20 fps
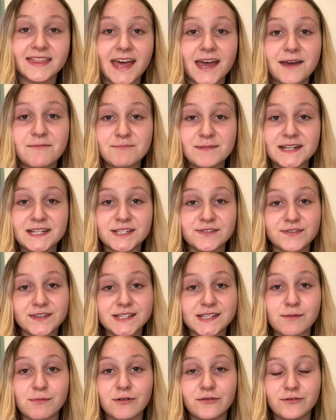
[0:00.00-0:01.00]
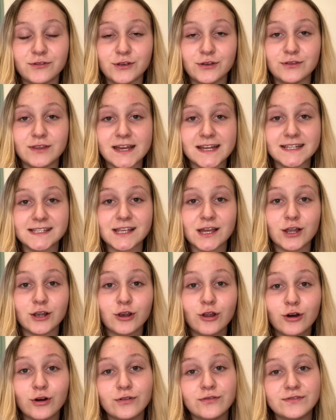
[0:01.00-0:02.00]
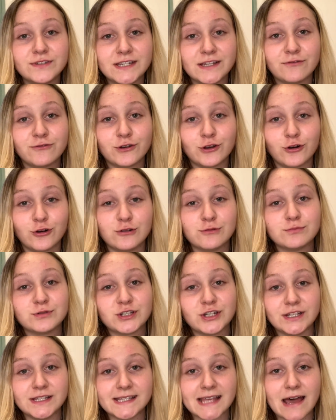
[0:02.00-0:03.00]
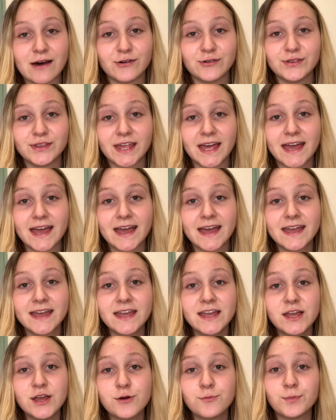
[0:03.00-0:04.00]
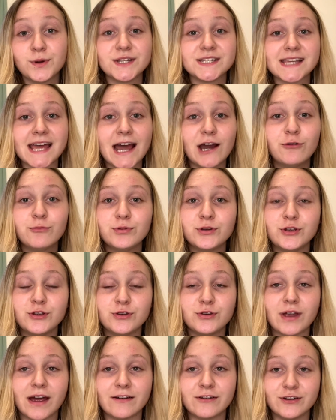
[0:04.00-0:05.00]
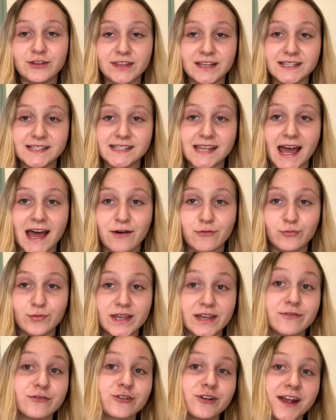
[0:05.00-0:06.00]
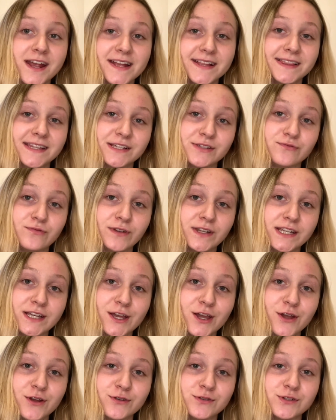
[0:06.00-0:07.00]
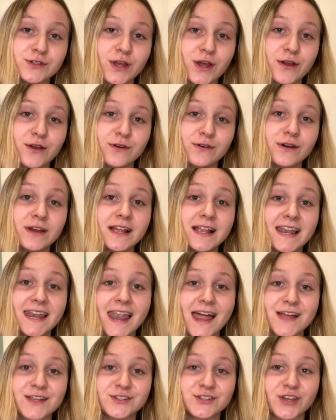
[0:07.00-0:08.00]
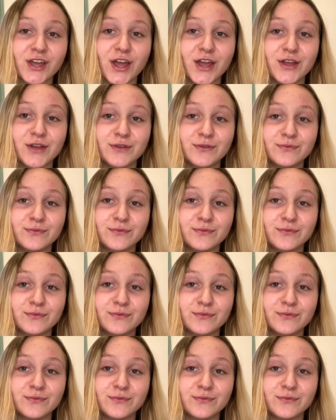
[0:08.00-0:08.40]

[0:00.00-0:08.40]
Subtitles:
That means for some of you there's a lot of different options out there, but to help you narrow this down we have created this video, so let's go.